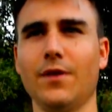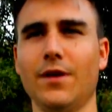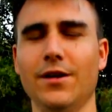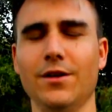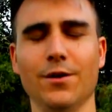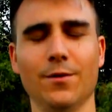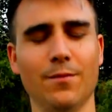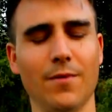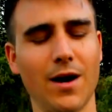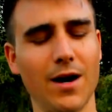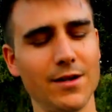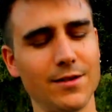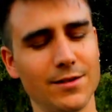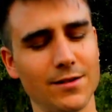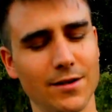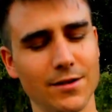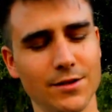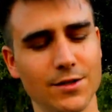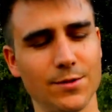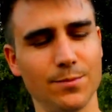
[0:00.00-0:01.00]
And your mind
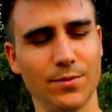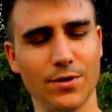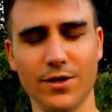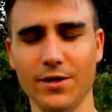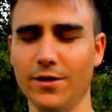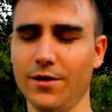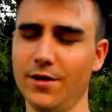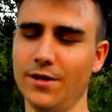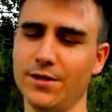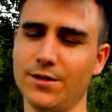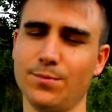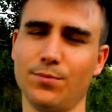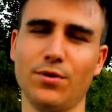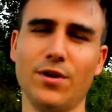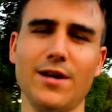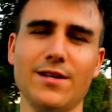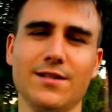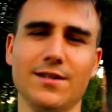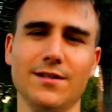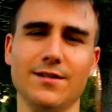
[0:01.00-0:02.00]
starts to put its
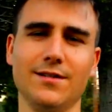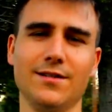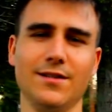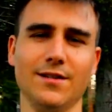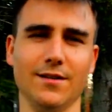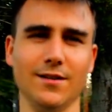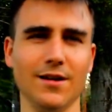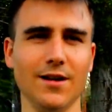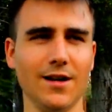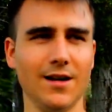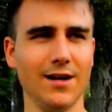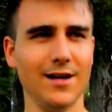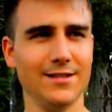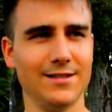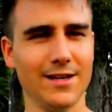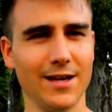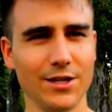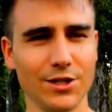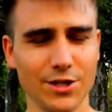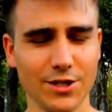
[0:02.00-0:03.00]
presence and
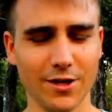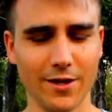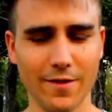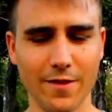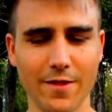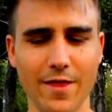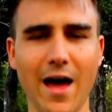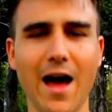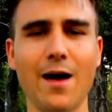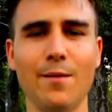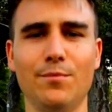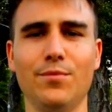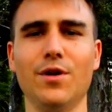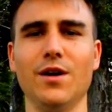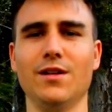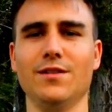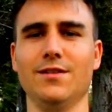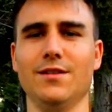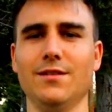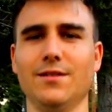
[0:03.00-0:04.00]
attention on that
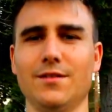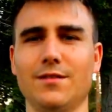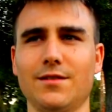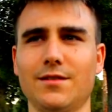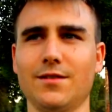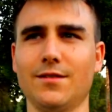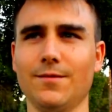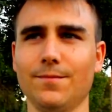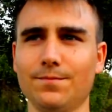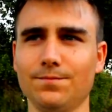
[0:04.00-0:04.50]
presence.